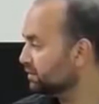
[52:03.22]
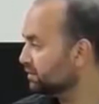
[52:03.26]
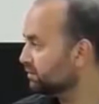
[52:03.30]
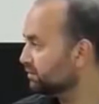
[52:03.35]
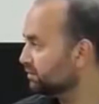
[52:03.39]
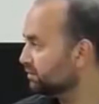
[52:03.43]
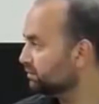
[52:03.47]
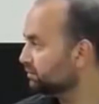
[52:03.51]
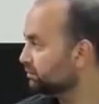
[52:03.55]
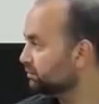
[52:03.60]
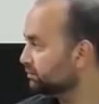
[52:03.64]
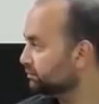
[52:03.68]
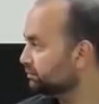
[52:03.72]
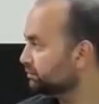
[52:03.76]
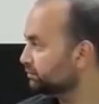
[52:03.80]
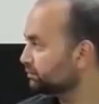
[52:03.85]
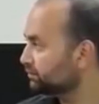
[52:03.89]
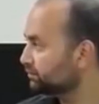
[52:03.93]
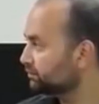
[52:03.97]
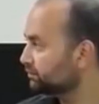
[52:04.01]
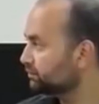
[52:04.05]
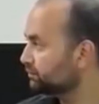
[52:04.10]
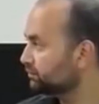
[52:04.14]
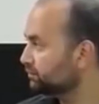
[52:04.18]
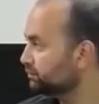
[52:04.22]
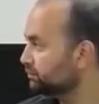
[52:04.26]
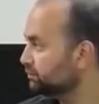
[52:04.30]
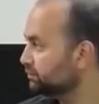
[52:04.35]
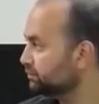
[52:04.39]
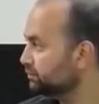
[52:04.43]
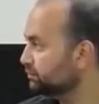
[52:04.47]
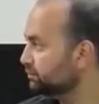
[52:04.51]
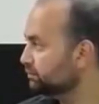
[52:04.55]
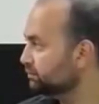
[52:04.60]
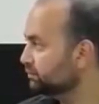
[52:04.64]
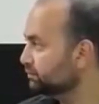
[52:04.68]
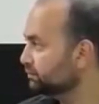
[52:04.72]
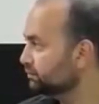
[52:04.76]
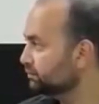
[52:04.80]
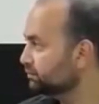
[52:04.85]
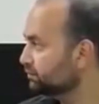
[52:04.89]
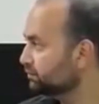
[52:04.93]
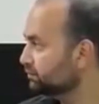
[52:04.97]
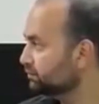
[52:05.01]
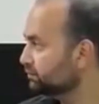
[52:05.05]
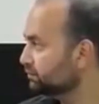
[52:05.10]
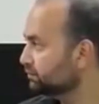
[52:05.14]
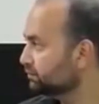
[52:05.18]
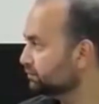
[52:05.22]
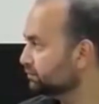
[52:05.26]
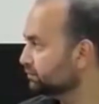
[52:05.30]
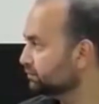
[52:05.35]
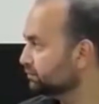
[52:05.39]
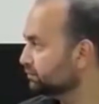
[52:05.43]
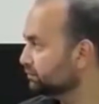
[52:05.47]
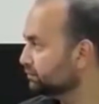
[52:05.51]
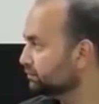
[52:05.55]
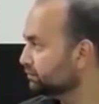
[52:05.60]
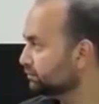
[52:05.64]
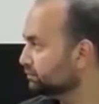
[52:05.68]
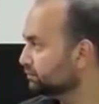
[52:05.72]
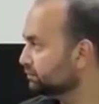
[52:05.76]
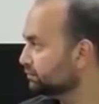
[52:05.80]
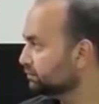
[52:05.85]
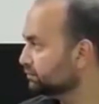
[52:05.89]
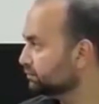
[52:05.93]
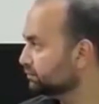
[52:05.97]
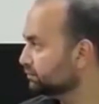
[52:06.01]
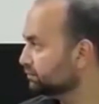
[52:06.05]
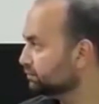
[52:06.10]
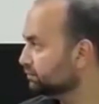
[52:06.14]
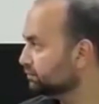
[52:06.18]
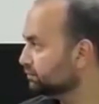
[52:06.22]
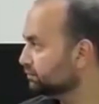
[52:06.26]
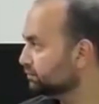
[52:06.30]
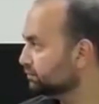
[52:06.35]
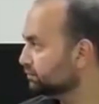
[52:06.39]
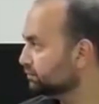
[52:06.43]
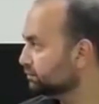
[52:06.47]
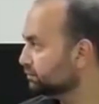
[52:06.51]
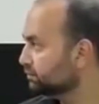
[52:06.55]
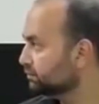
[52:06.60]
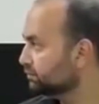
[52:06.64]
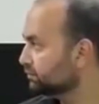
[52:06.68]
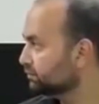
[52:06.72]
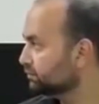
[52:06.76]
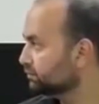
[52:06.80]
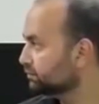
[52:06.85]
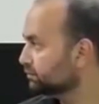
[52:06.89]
(not speaking)